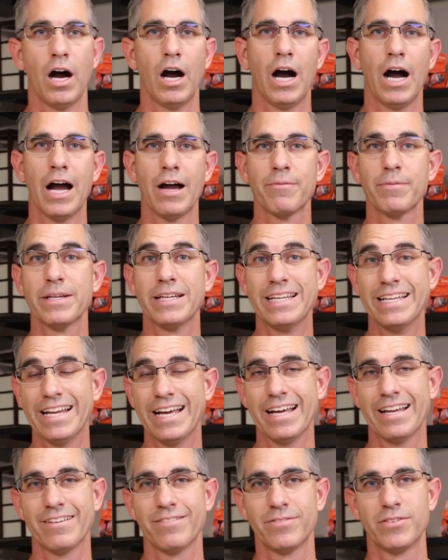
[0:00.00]
I'm going to get
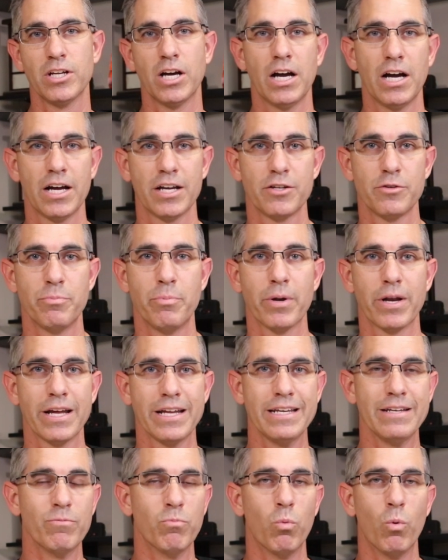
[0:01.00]
out of Dodge, but
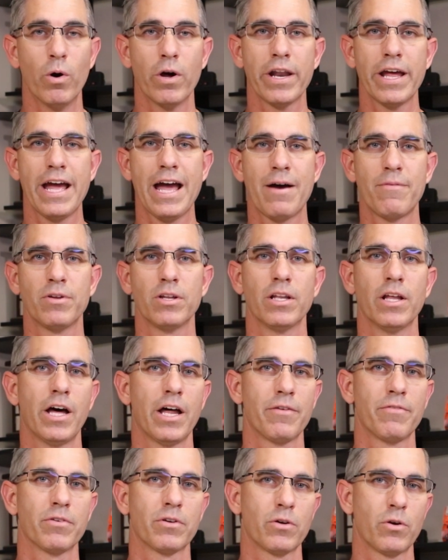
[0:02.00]
I want to have a
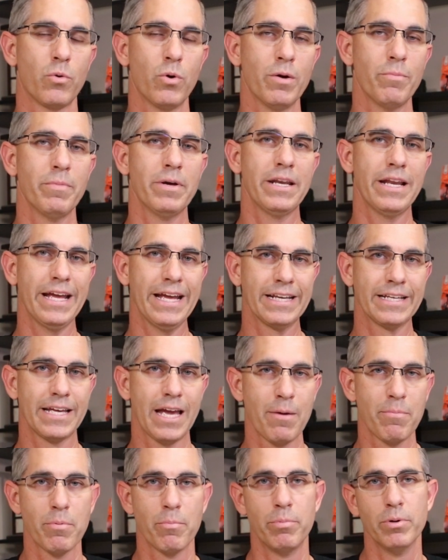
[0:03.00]
lot of equipment and
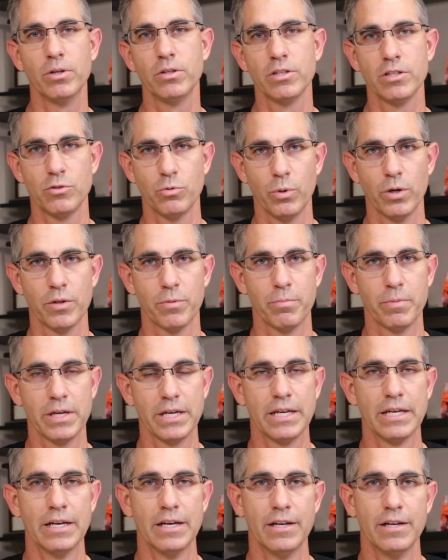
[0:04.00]
capabilities with
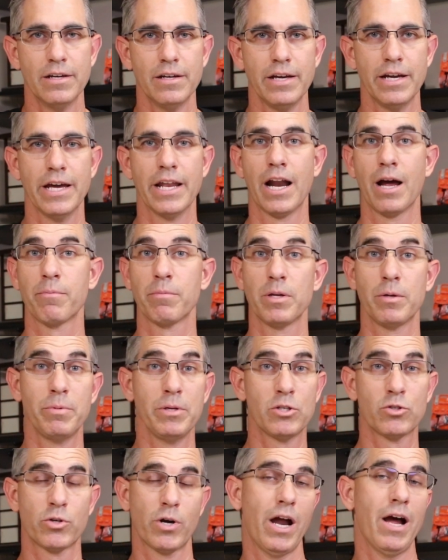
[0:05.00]
me, and I'm going to
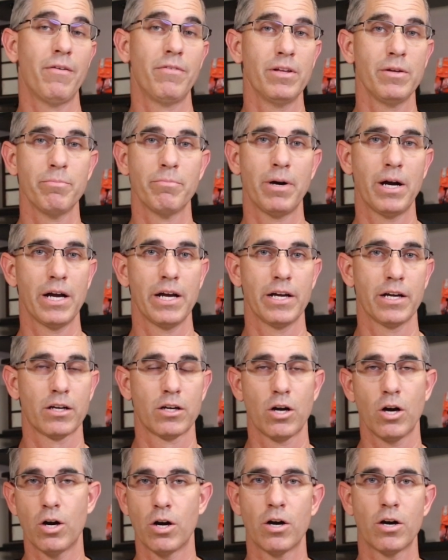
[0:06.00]
be traveling by a
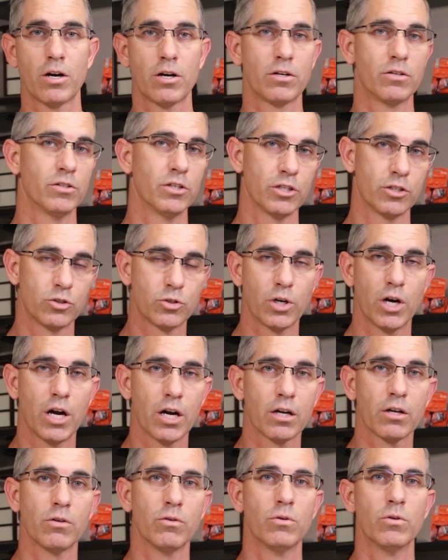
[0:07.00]
car or a
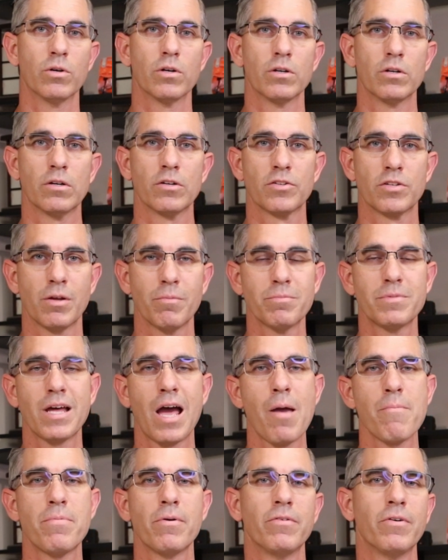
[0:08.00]
truck or some
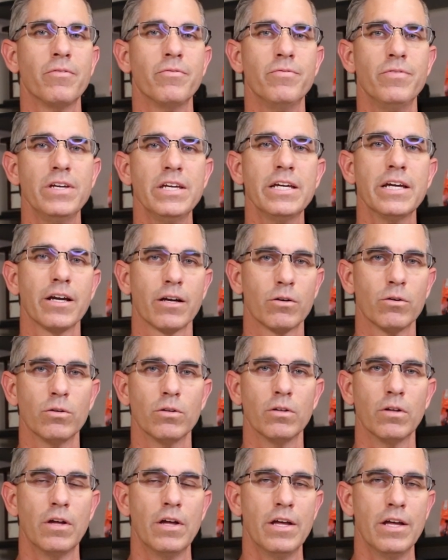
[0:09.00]
type of a
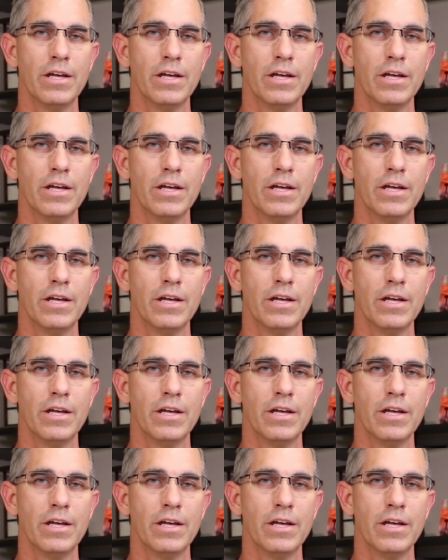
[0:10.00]
vehicle